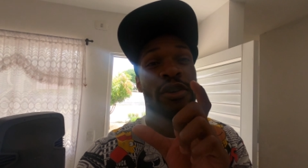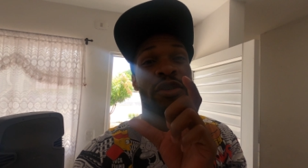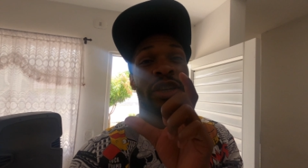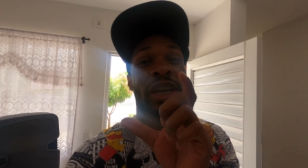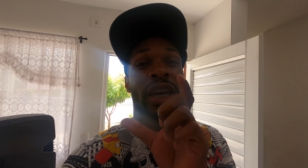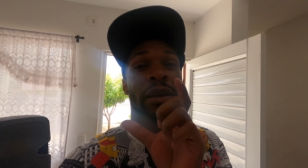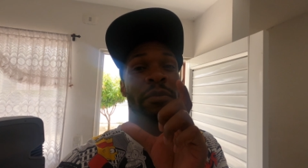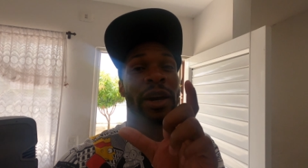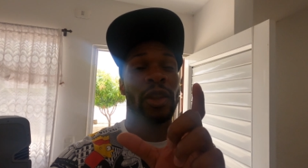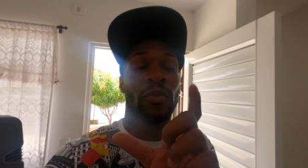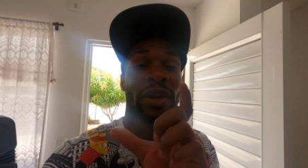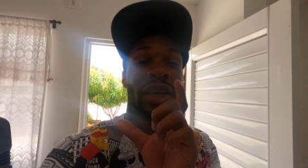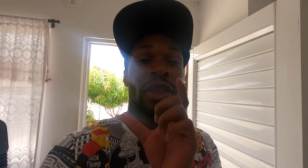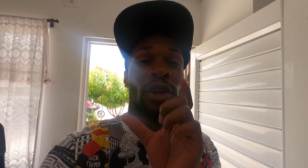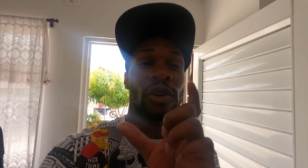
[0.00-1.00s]
Oh yeah. By the
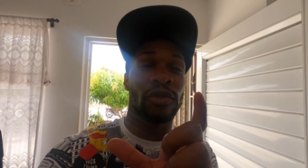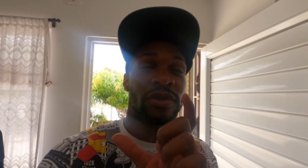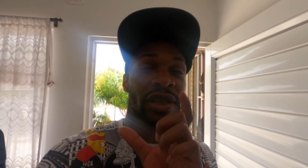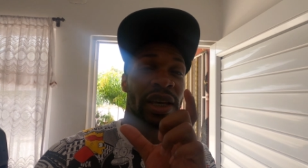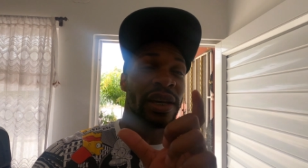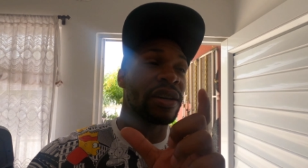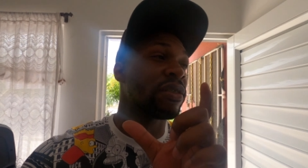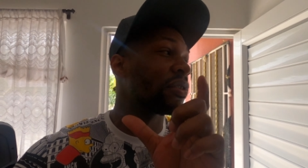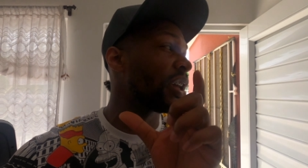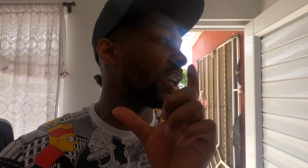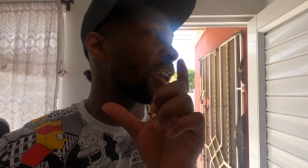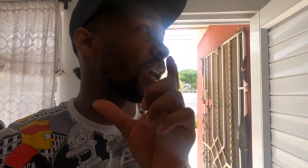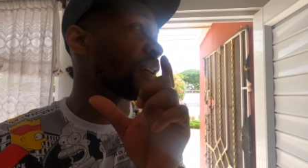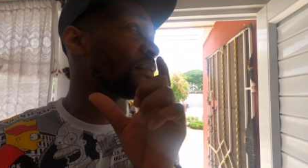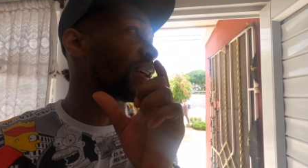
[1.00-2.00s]
way, in the hotel they
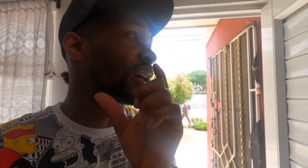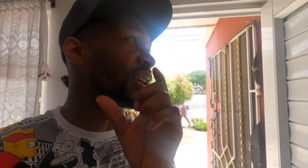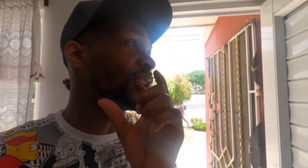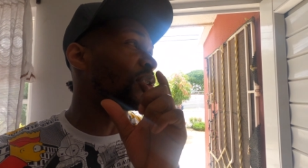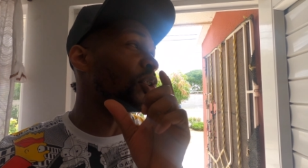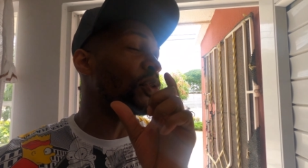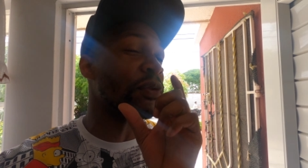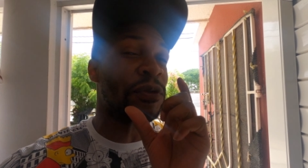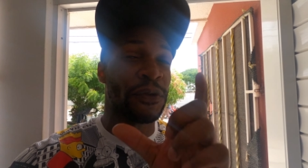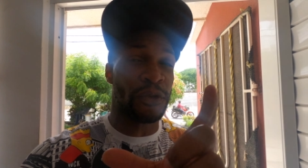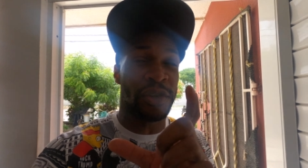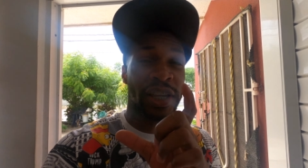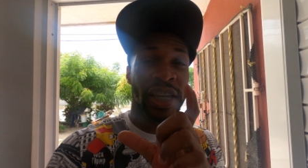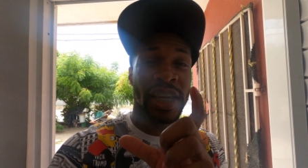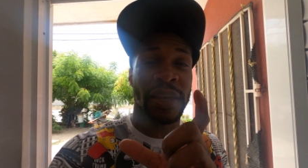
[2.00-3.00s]
gave like a little
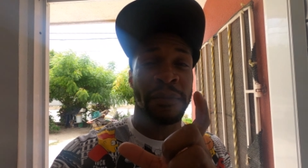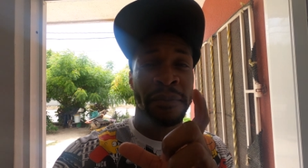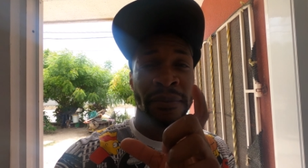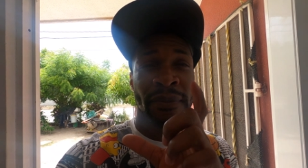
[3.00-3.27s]
free,